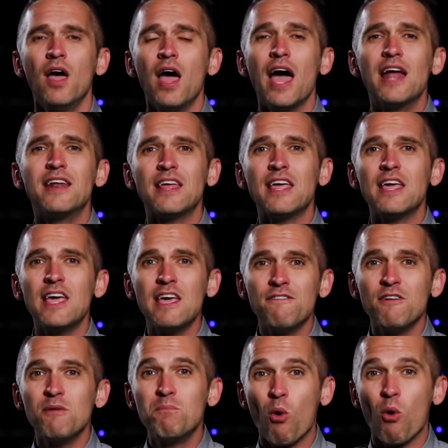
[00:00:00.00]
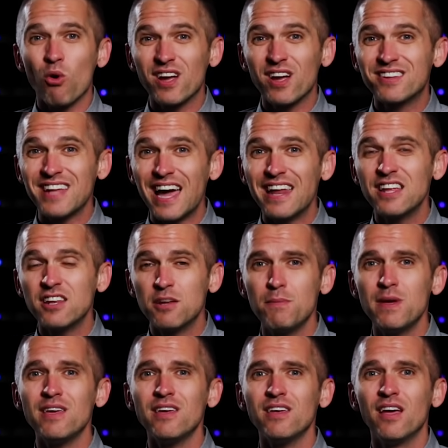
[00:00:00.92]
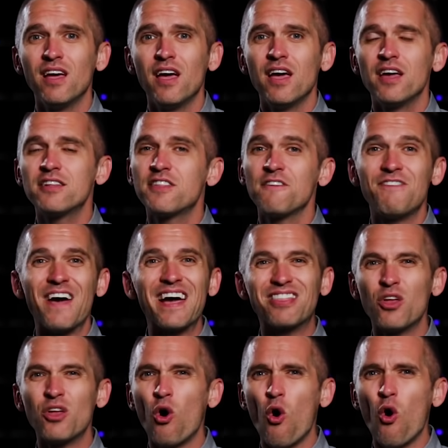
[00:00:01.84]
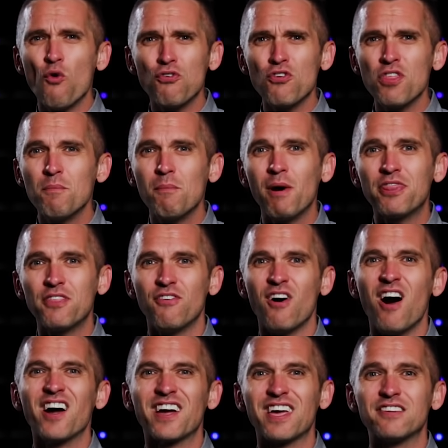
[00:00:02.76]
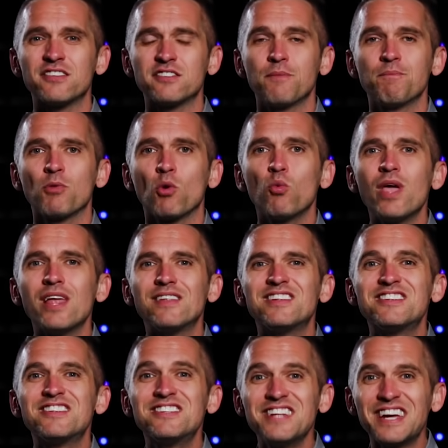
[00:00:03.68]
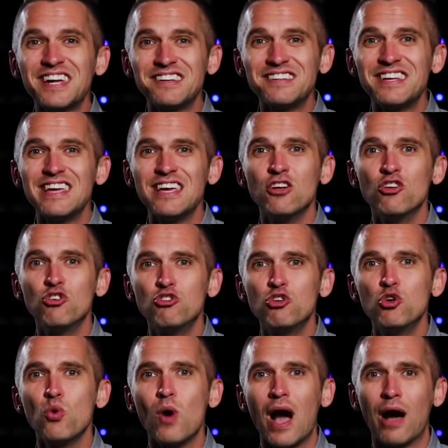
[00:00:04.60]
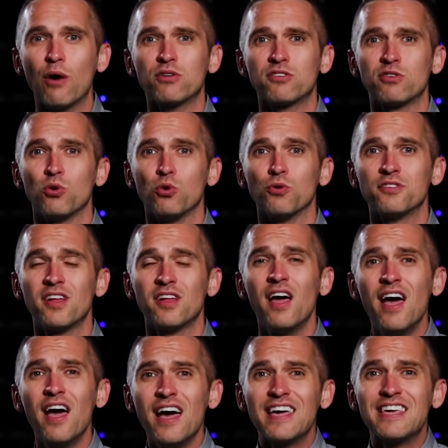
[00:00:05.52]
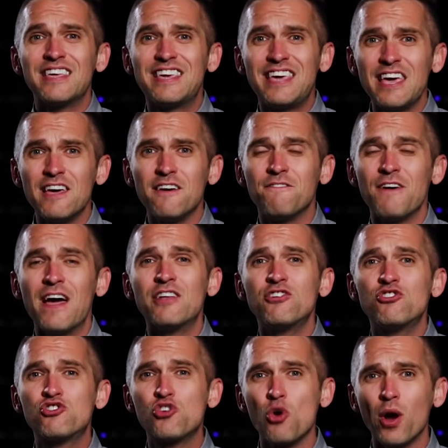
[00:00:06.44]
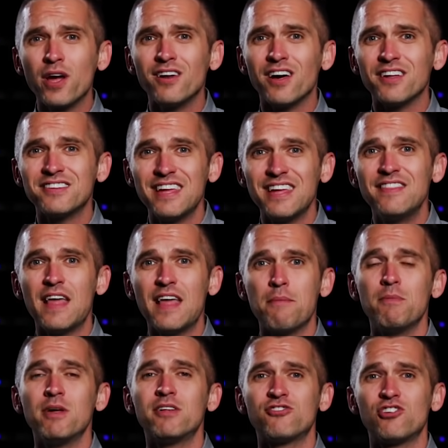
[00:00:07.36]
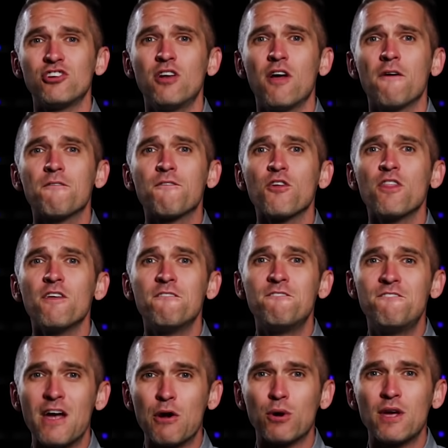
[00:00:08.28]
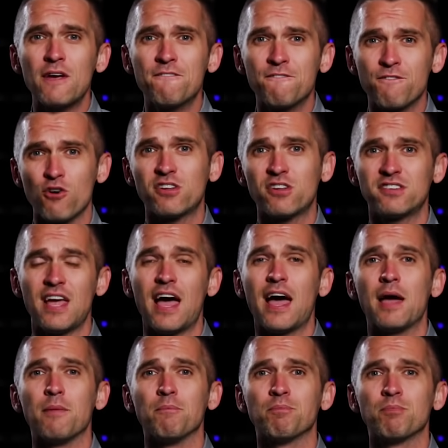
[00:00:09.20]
And even more exciting to me is the fact that over the month of August, we had 60 new households give and join us in that mission for the very first time.